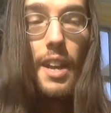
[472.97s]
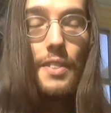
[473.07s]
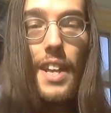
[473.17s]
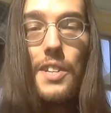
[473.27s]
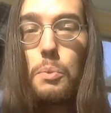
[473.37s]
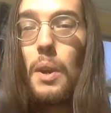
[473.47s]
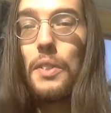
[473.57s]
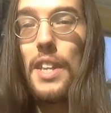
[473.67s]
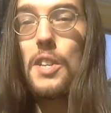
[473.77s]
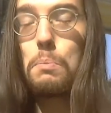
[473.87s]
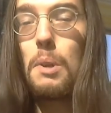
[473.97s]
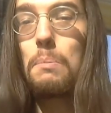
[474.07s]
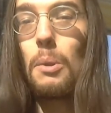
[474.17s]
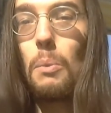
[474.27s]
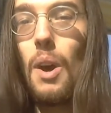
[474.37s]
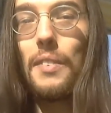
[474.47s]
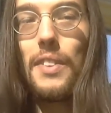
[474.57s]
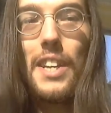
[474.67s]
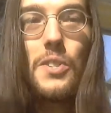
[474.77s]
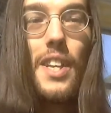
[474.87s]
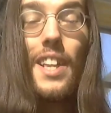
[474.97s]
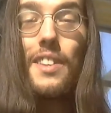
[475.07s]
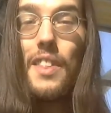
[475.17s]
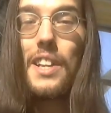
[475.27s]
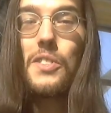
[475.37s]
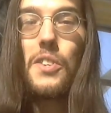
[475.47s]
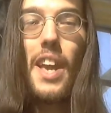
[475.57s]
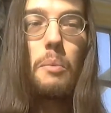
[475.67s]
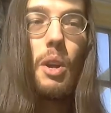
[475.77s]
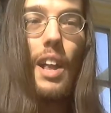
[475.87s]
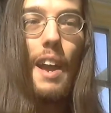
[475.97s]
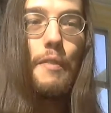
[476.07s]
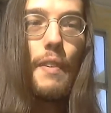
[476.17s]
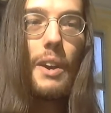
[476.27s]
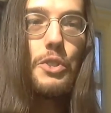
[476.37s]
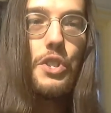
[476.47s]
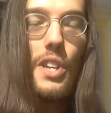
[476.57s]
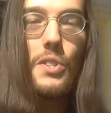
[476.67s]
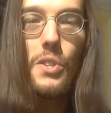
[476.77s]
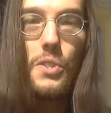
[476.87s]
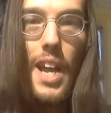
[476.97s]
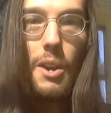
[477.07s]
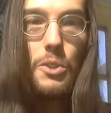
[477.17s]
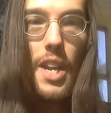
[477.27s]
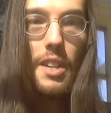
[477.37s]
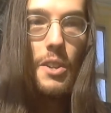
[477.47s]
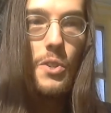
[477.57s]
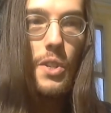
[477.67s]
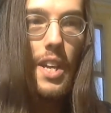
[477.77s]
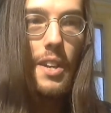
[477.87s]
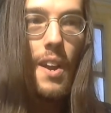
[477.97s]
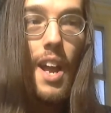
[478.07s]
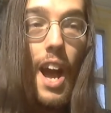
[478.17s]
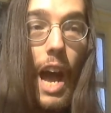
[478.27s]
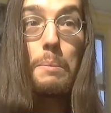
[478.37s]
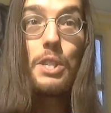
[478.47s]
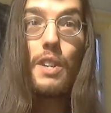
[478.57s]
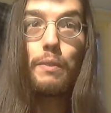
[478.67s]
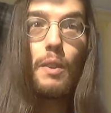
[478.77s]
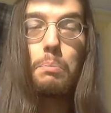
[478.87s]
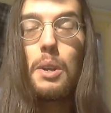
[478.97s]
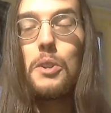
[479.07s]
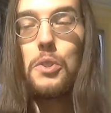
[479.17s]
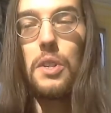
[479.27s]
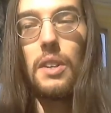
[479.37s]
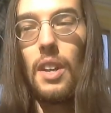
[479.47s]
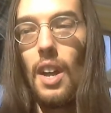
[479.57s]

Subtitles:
That's what these people want. They can then say, well, I found Jesus now, 10 years later. I'm a different person.